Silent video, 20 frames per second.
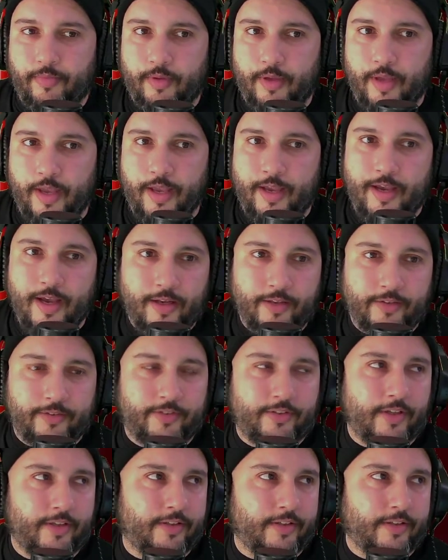It kind of
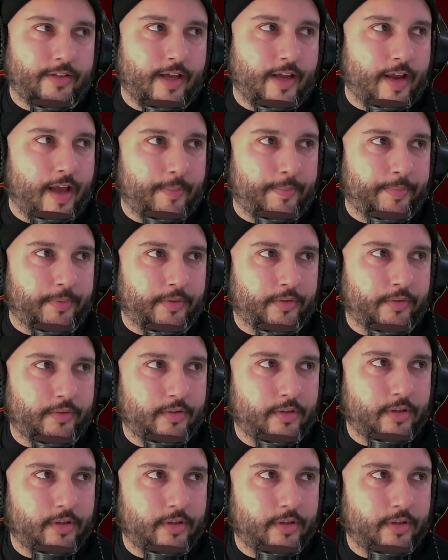sucks that happens.